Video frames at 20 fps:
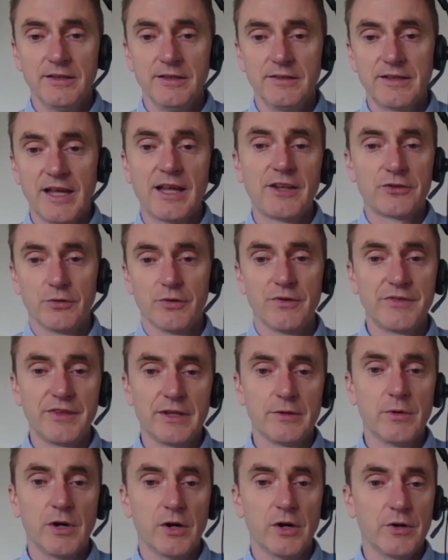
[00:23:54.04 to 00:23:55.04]
that sort of
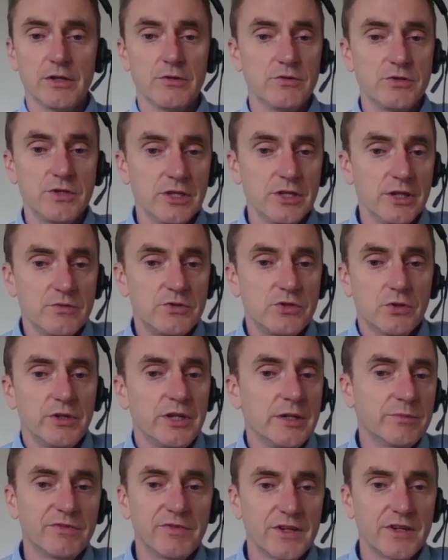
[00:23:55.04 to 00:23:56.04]
thing where
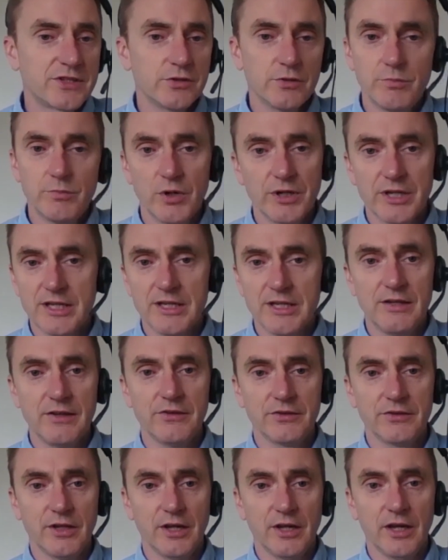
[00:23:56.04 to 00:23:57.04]
joining professional
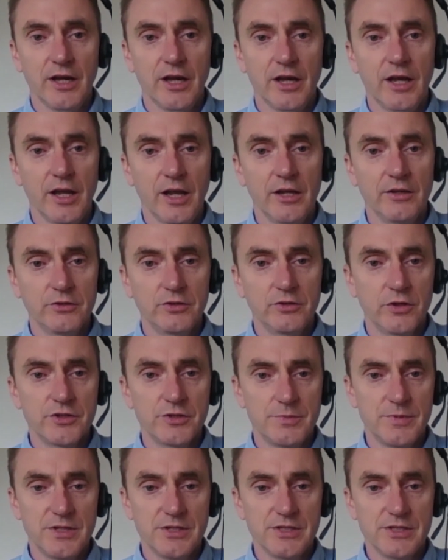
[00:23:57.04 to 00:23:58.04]
bodies and
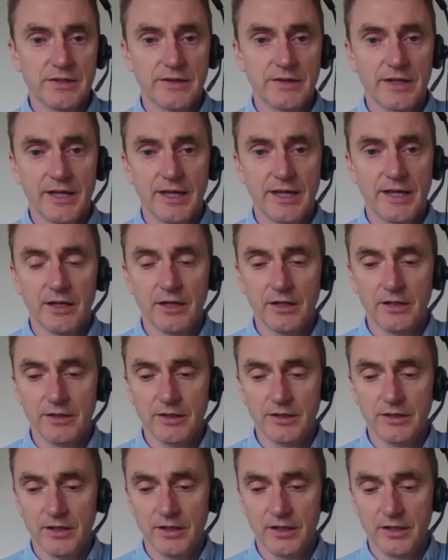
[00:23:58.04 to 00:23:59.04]
contributing there,
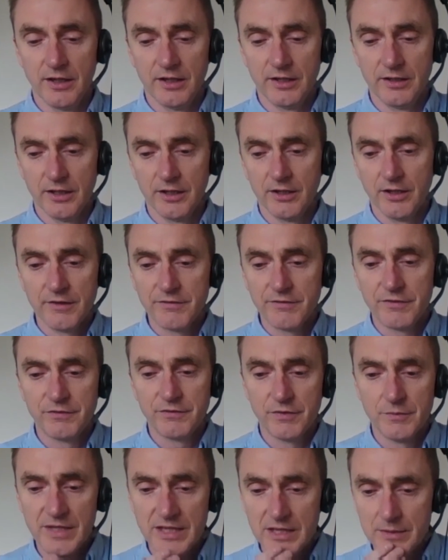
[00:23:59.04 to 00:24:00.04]
and
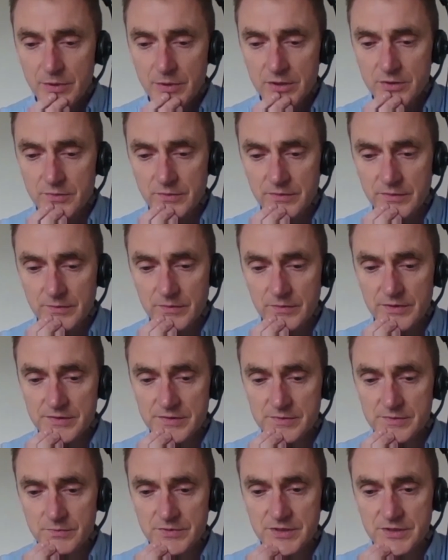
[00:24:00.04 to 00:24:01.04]
for me the book
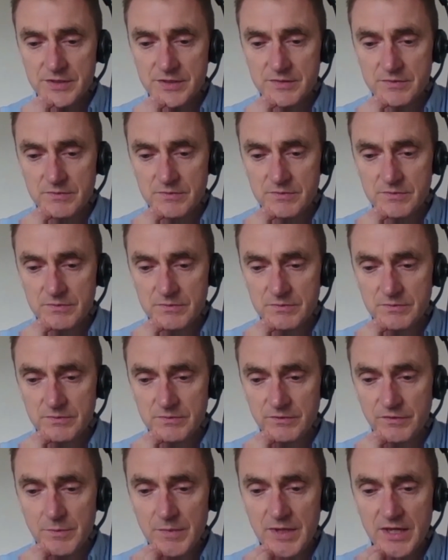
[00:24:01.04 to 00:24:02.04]
was just,
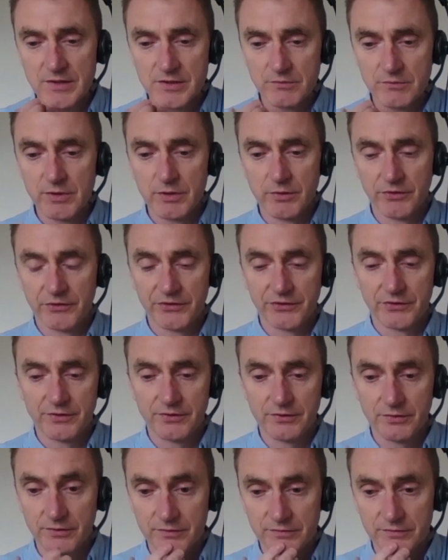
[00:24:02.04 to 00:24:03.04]
for me, it was a real
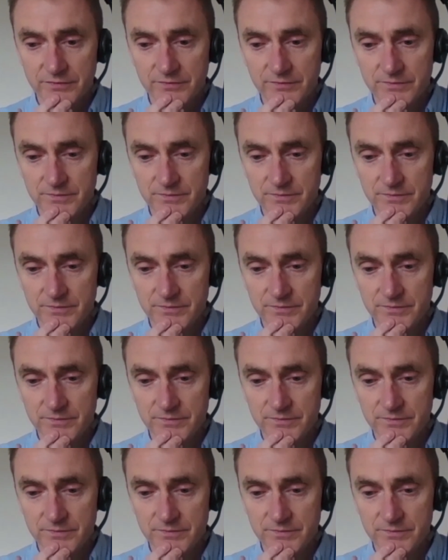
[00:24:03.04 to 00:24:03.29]
sort of